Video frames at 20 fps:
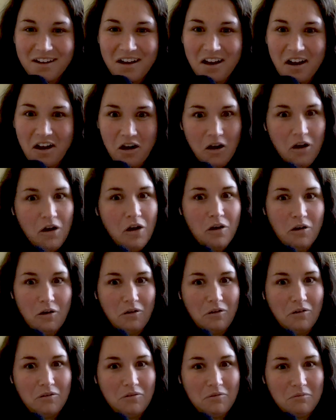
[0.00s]

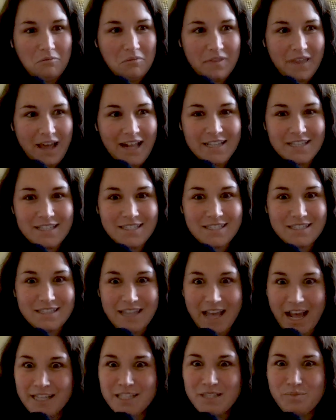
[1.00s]
Oh, that's
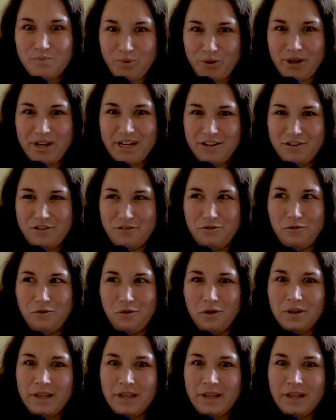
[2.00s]
that's pretty cool.